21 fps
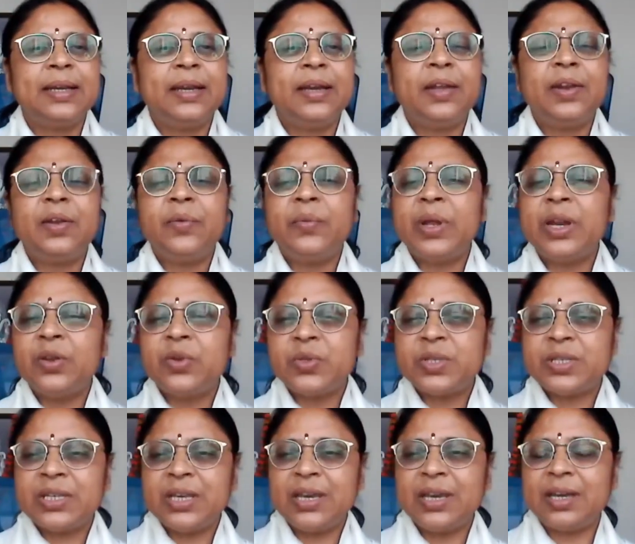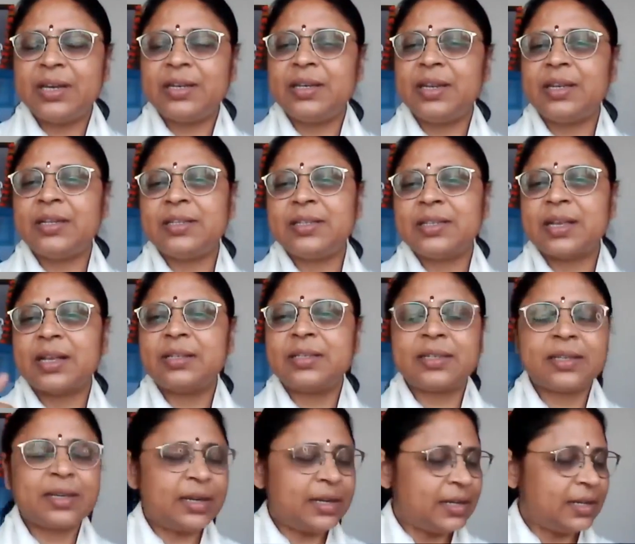You know, when you see in, in
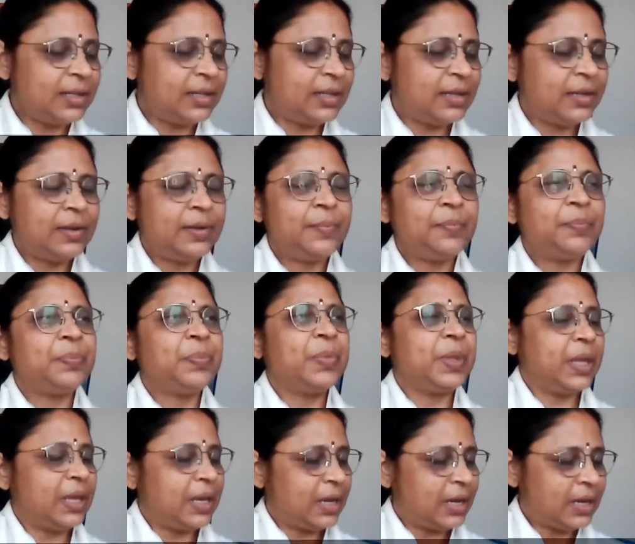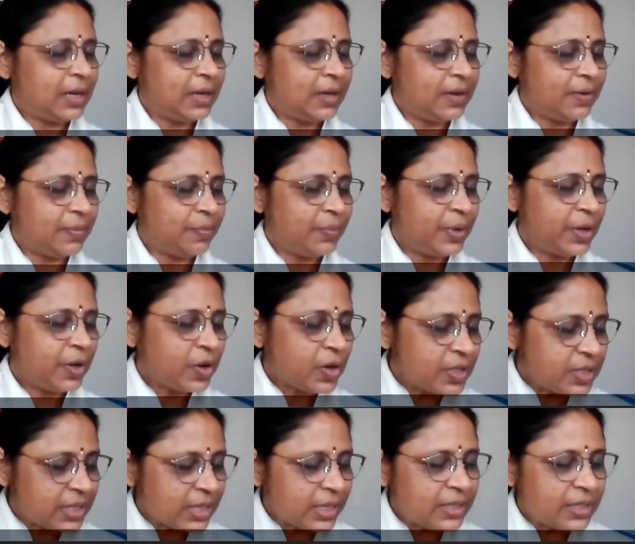Sanskrit, uh, because
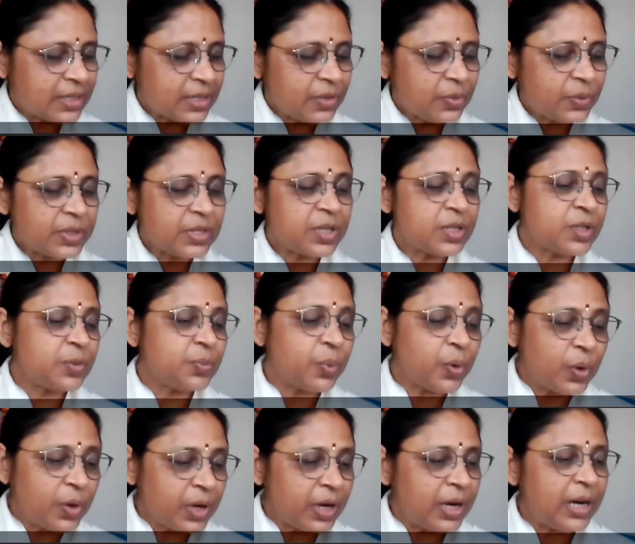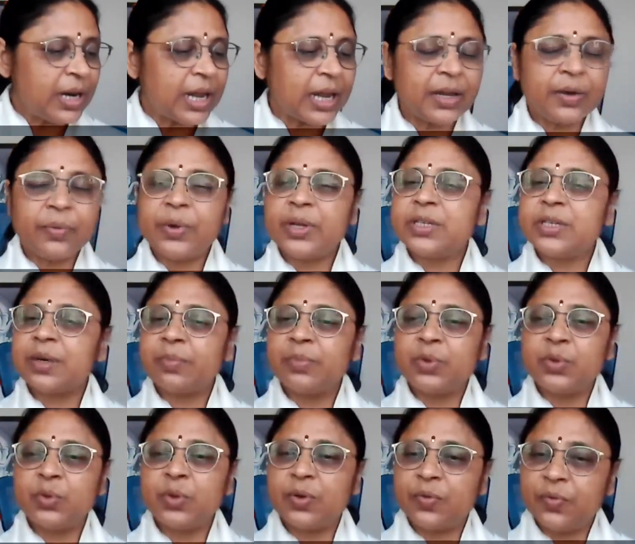Sanskrit was a spoken language up
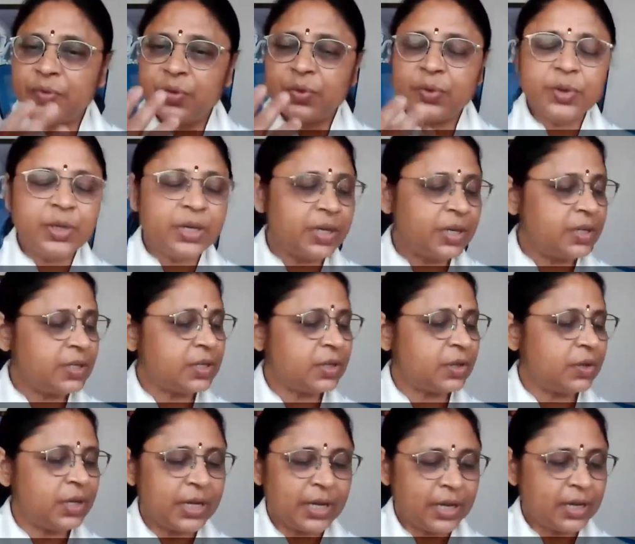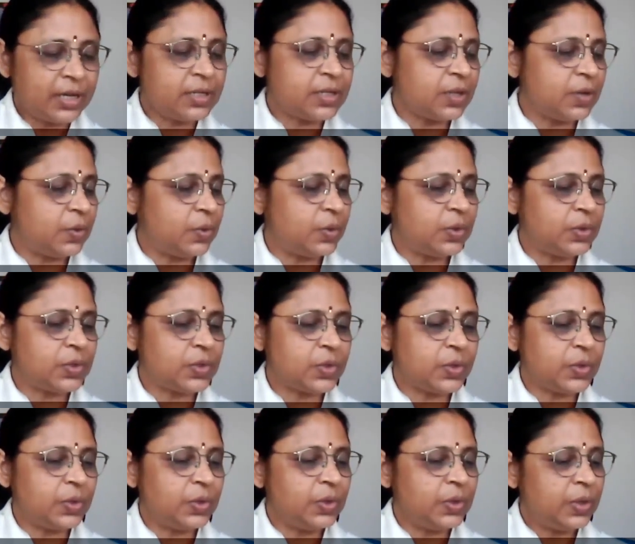to a few years ago, decades ago
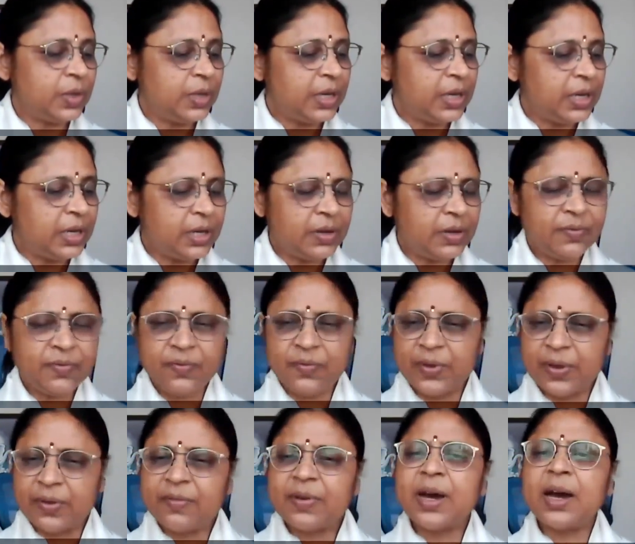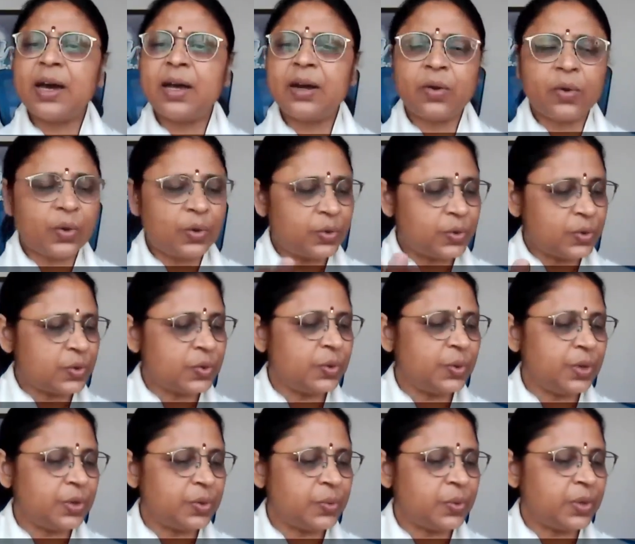also, in Vyavhar also
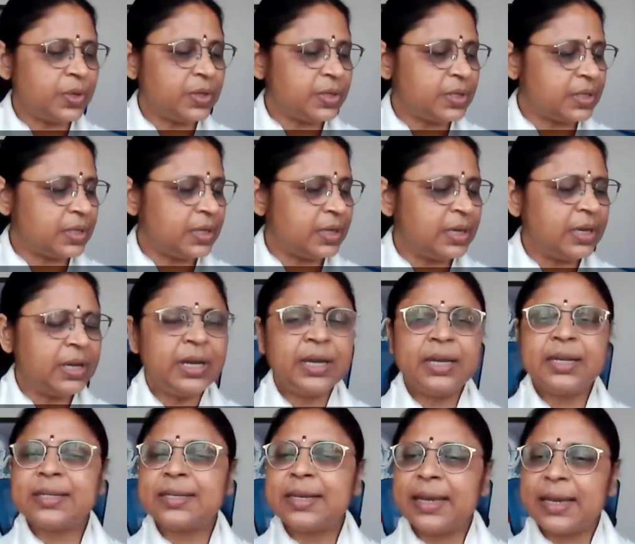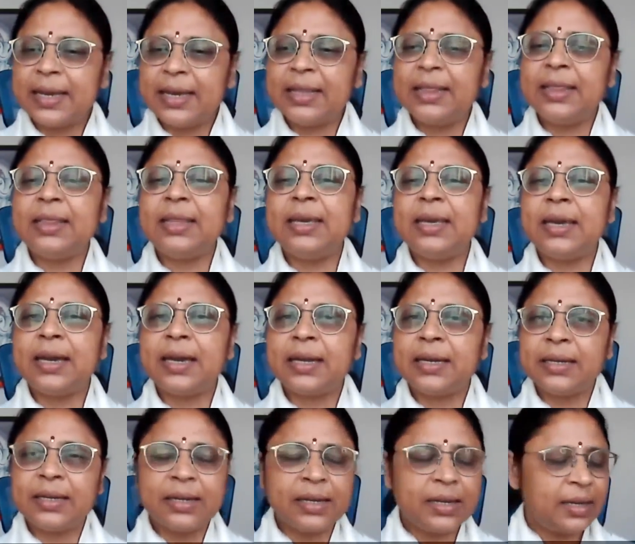it was, uh, it's like Hindi,
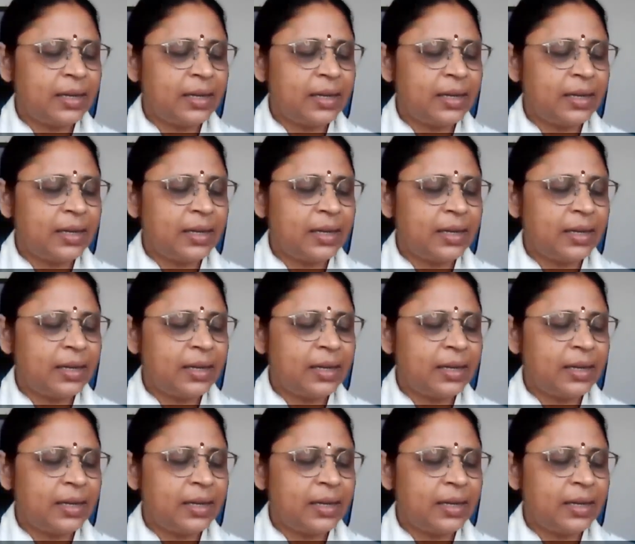and